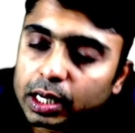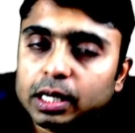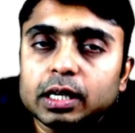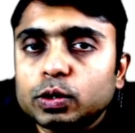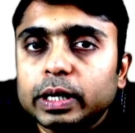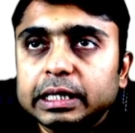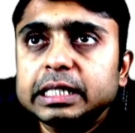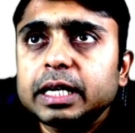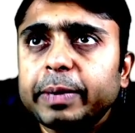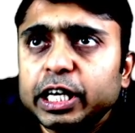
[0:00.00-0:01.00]
So in this
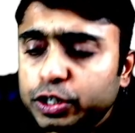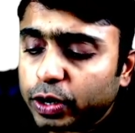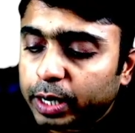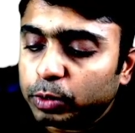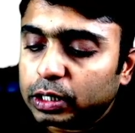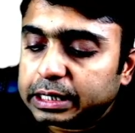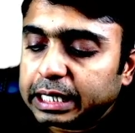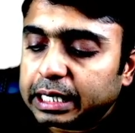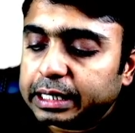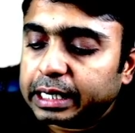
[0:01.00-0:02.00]
image, you are able to see
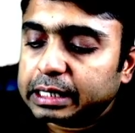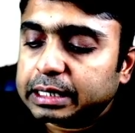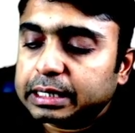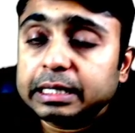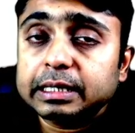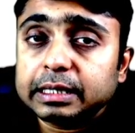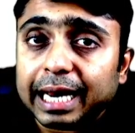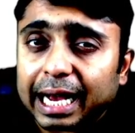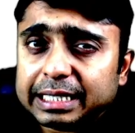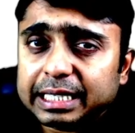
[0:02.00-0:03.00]
that there is this
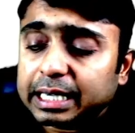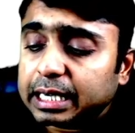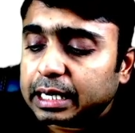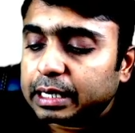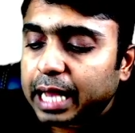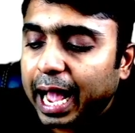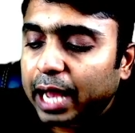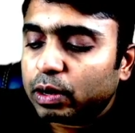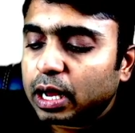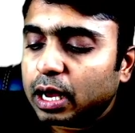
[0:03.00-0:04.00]
classical
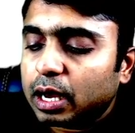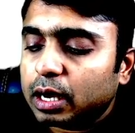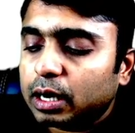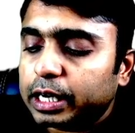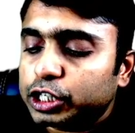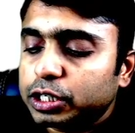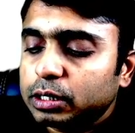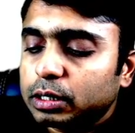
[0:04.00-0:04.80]
annular lesion